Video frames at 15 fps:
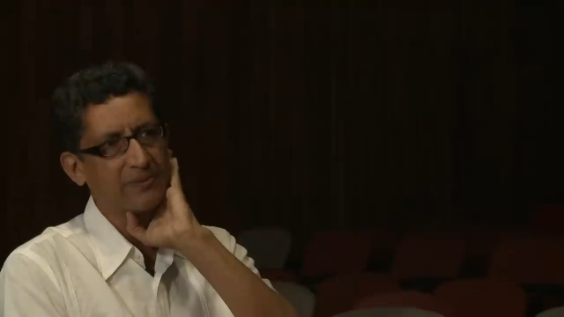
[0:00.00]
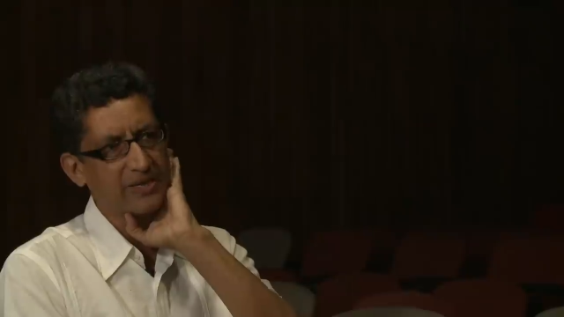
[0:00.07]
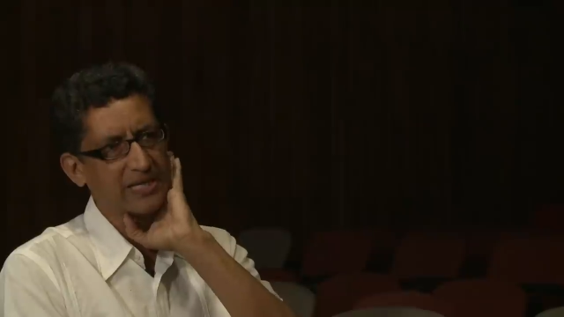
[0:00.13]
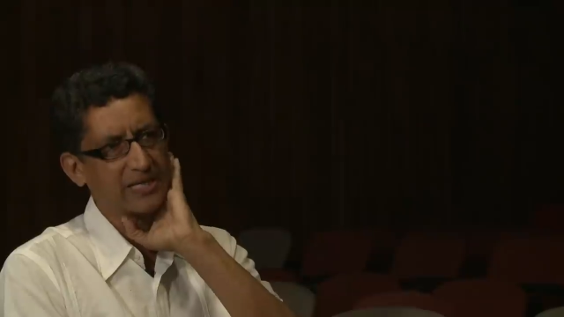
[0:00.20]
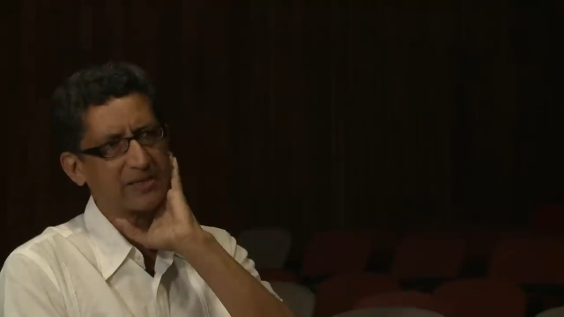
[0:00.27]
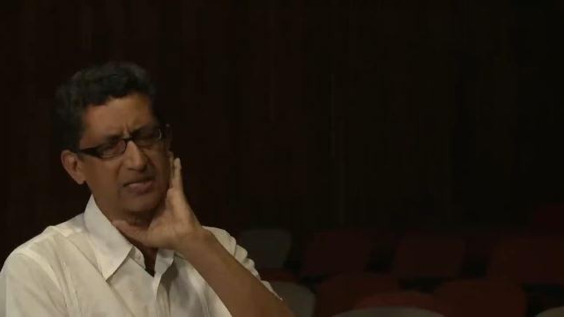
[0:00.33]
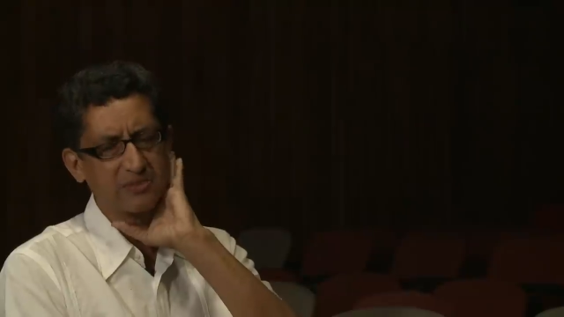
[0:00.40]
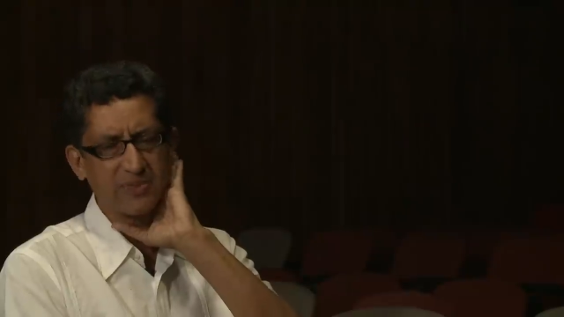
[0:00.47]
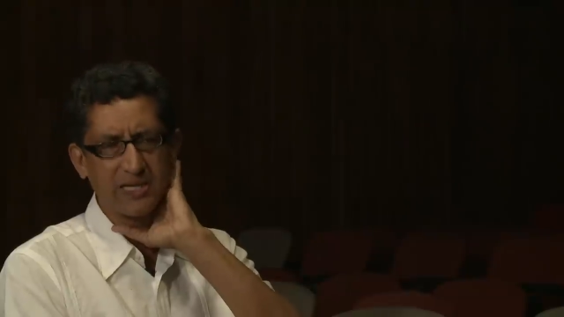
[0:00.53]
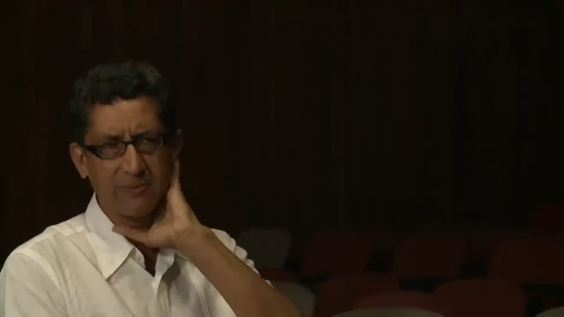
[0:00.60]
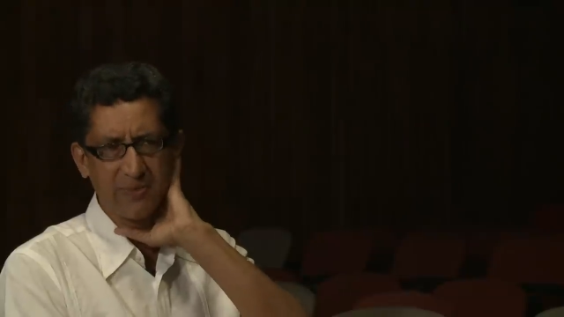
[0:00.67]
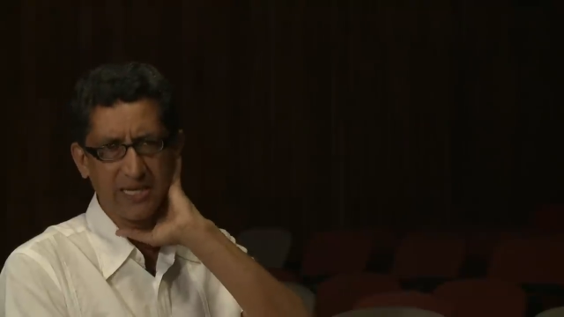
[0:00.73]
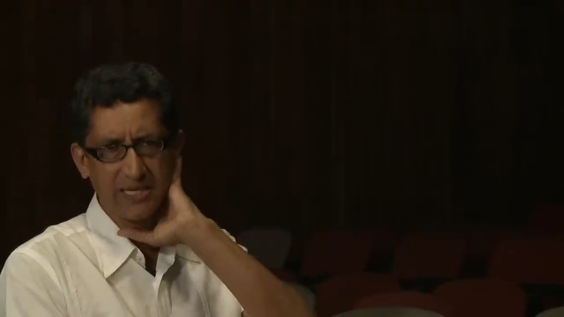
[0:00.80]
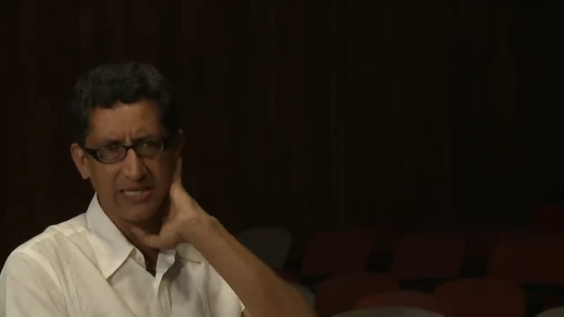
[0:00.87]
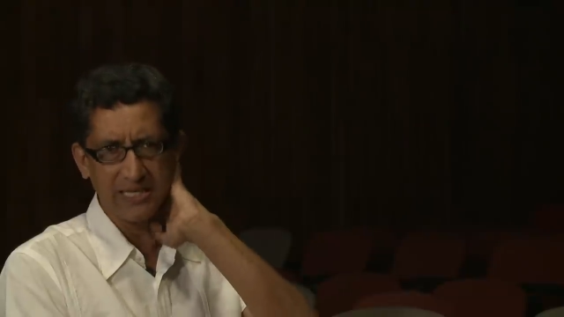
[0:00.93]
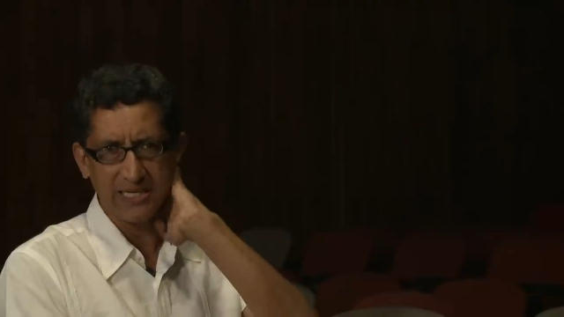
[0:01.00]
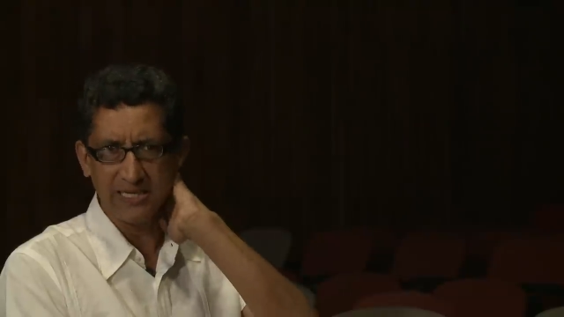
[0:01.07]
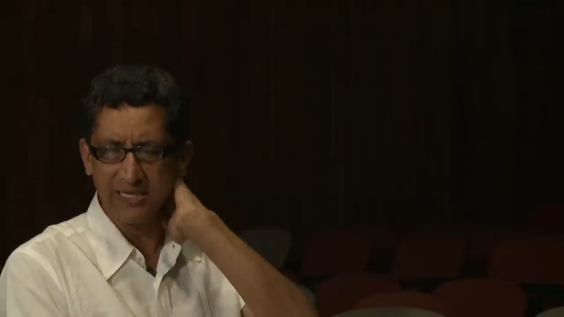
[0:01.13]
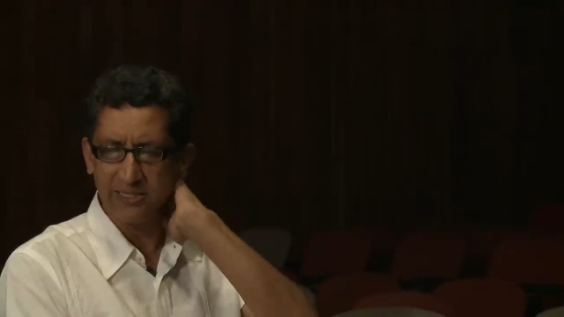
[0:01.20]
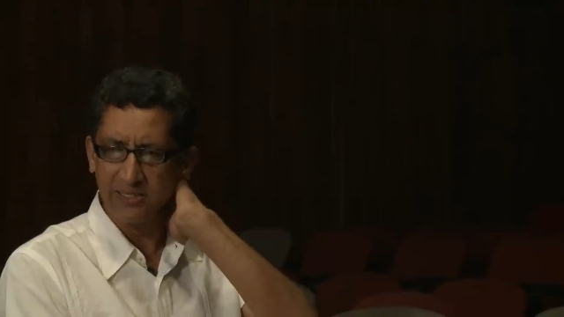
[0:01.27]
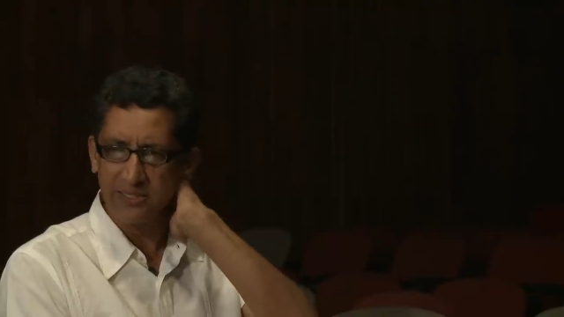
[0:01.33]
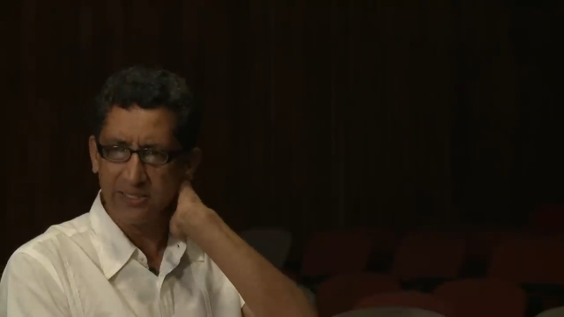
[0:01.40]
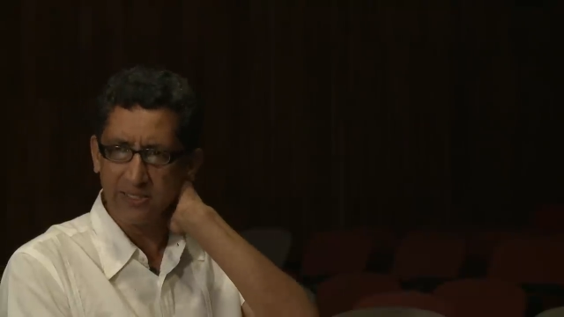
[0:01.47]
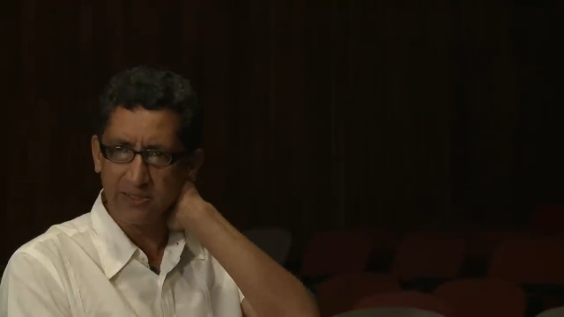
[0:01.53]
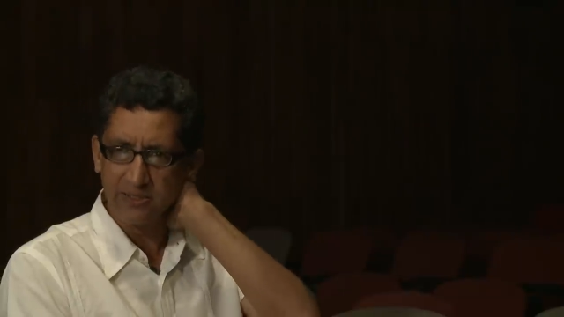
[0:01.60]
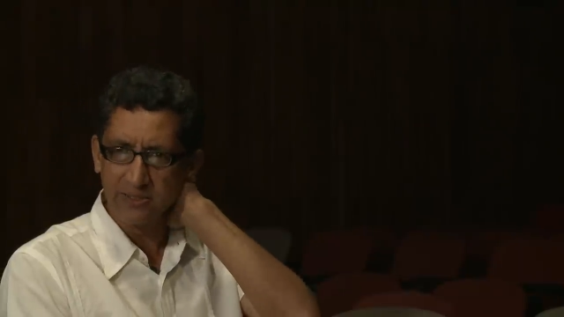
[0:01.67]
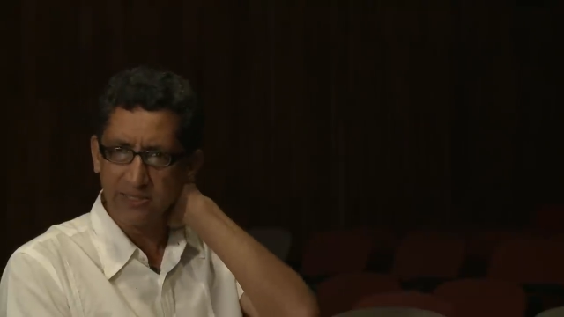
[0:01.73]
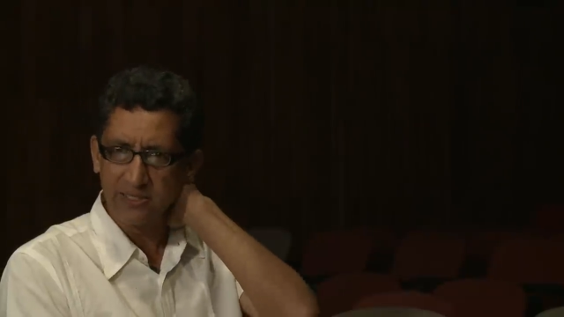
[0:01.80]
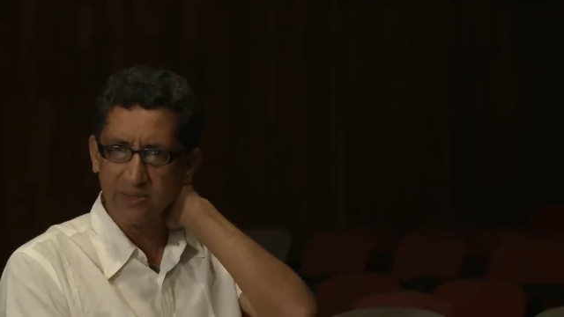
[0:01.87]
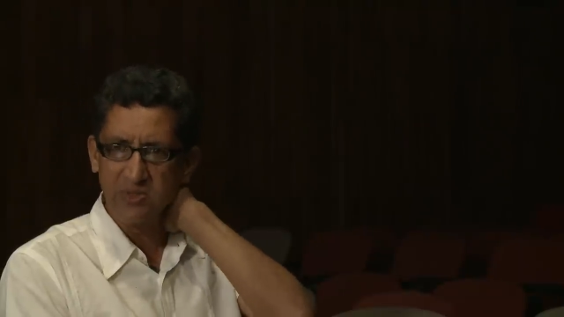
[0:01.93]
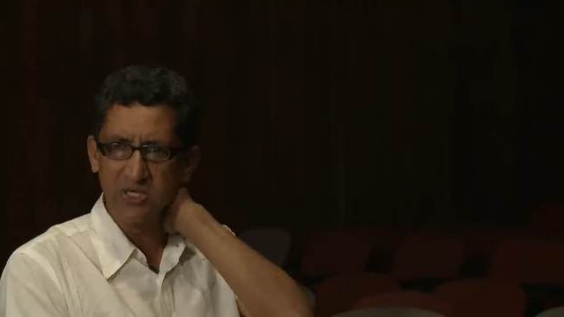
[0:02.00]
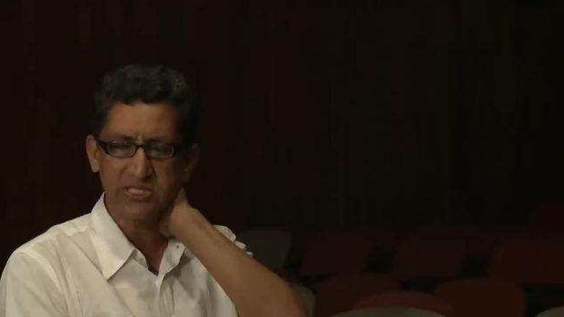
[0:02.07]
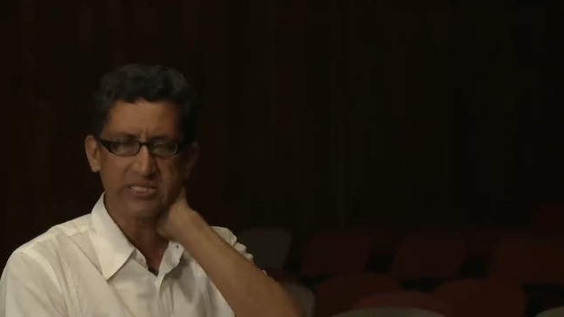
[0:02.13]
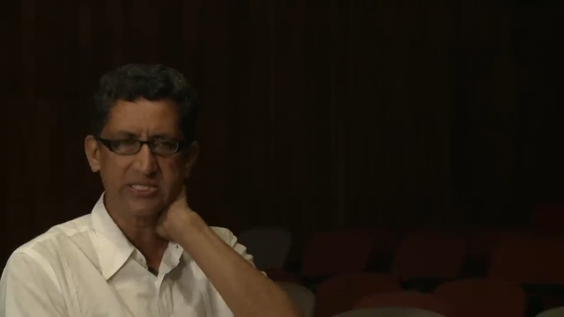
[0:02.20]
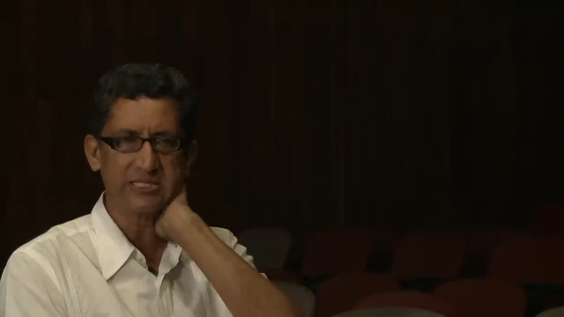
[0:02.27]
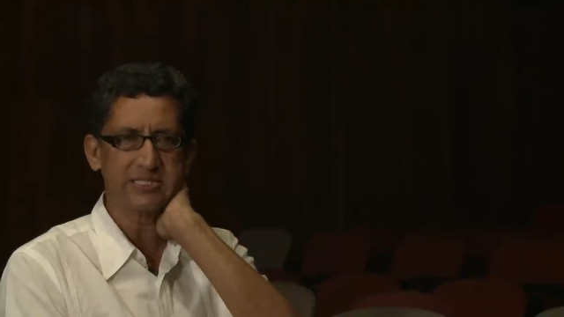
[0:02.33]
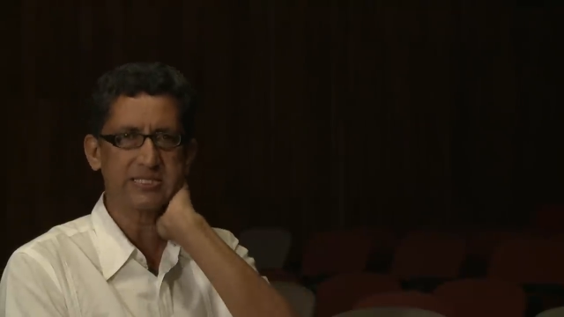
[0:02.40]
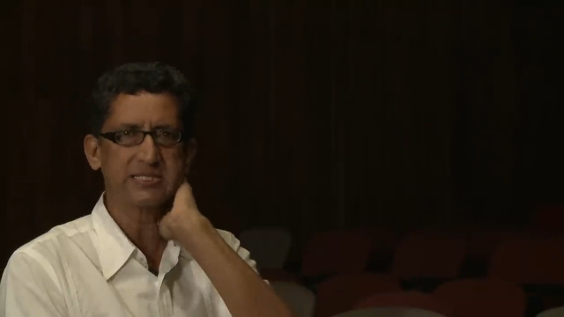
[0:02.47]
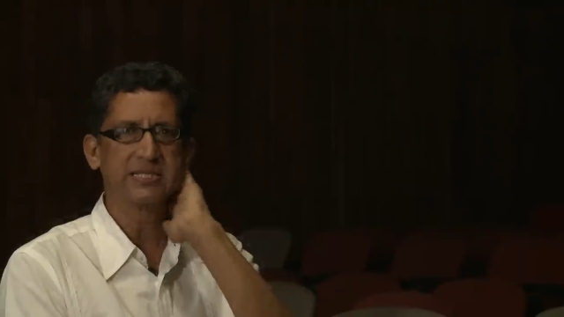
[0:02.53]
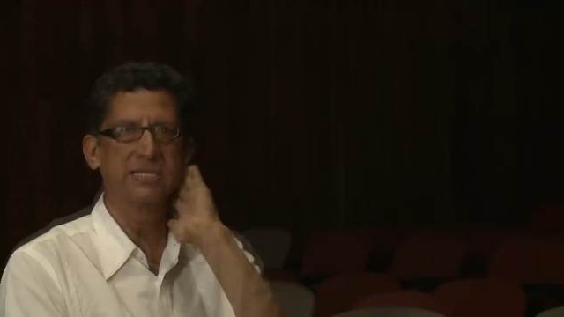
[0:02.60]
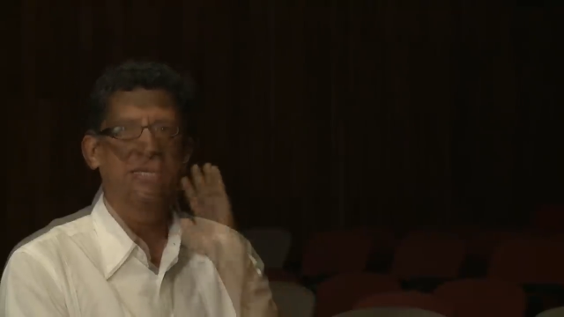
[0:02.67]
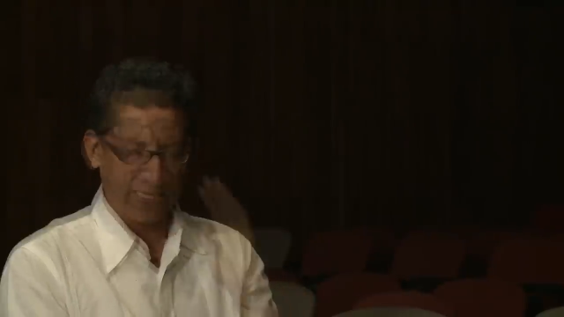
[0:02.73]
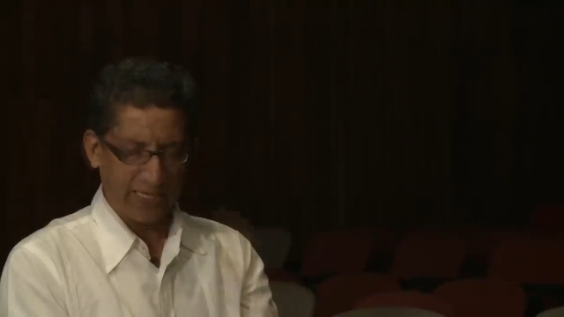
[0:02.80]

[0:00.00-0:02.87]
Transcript: are making. It's mainly commercials.